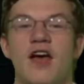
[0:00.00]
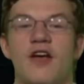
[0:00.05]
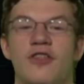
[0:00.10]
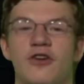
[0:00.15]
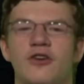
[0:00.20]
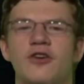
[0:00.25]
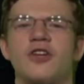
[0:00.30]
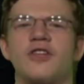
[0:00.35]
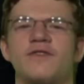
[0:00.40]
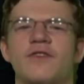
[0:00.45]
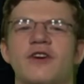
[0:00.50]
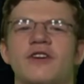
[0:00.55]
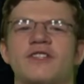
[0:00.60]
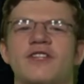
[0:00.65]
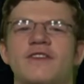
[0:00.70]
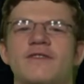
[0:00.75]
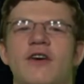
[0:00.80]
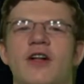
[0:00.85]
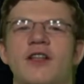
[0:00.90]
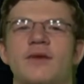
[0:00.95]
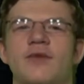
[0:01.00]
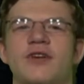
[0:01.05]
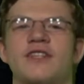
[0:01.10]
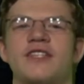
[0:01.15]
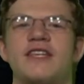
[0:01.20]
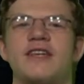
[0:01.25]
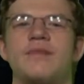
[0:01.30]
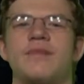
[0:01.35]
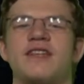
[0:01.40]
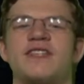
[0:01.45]
The girls varsity volleyball
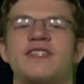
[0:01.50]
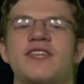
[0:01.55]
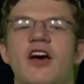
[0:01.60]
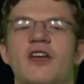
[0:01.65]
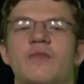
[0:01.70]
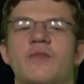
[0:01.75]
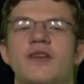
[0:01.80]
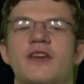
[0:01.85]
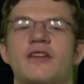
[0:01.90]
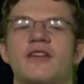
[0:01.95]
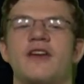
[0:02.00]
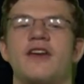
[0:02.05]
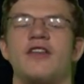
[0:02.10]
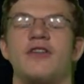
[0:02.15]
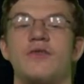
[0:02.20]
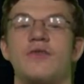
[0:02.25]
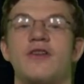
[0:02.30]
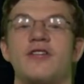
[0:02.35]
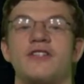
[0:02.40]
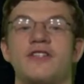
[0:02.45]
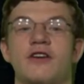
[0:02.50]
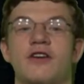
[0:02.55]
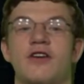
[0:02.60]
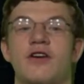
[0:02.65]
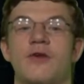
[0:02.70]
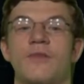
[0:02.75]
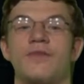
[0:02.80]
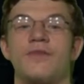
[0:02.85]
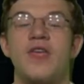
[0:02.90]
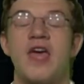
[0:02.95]
team beat South Bend Clay
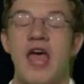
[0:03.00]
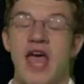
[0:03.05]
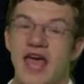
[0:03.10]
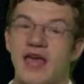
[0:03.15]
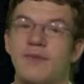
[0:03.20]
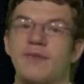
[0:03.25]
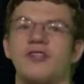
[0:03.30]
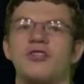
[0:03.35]
3-0, and